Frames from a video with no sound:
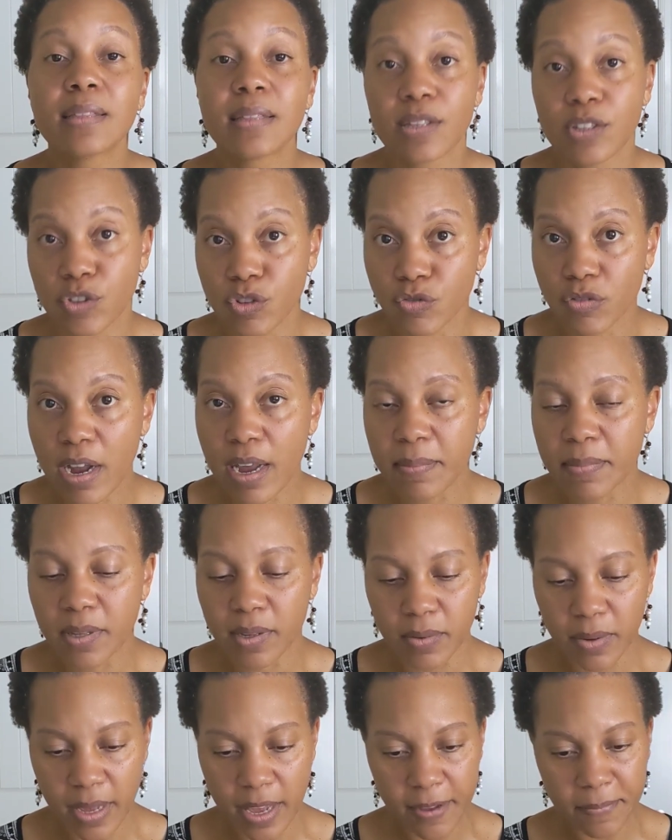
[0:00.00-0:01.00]

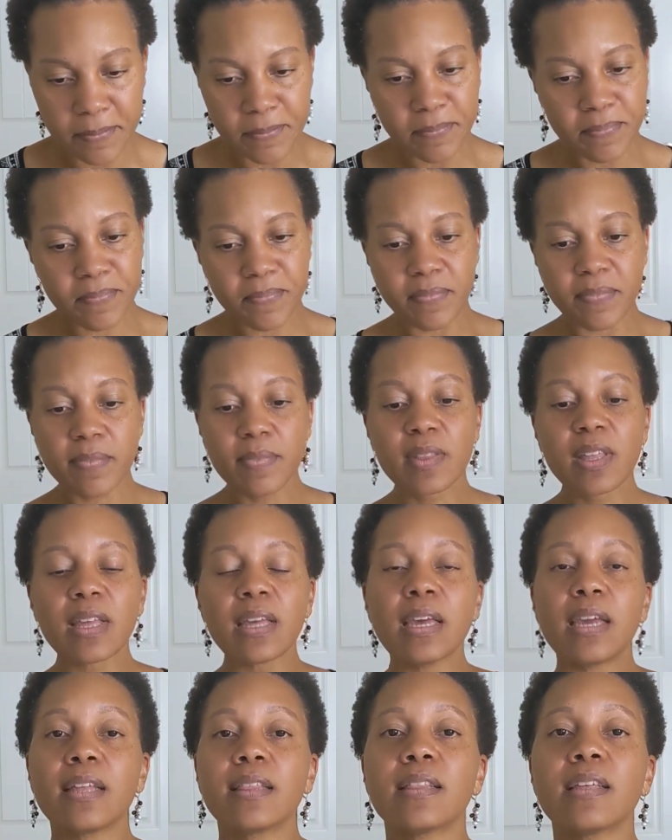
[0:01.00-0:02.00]
described, okay?
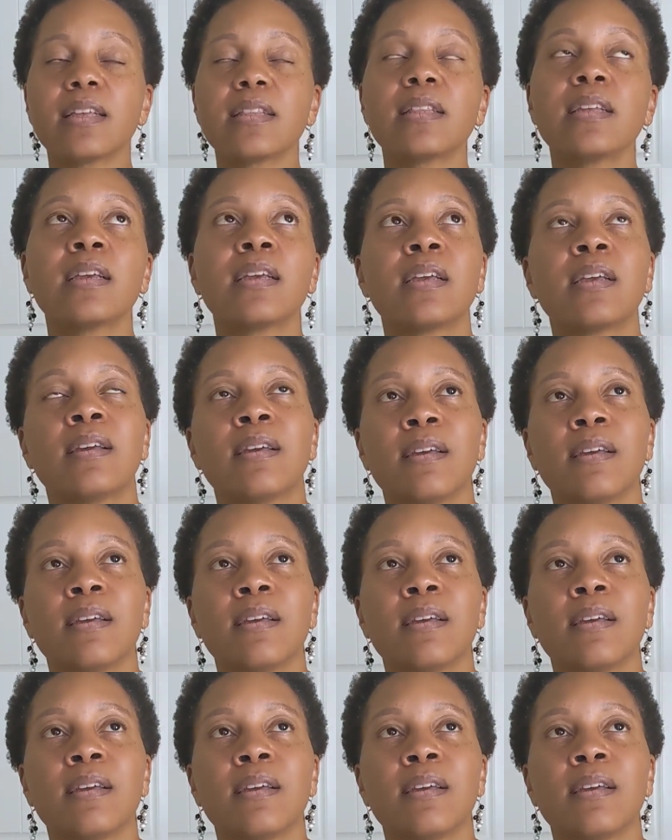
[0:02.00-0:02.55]
And then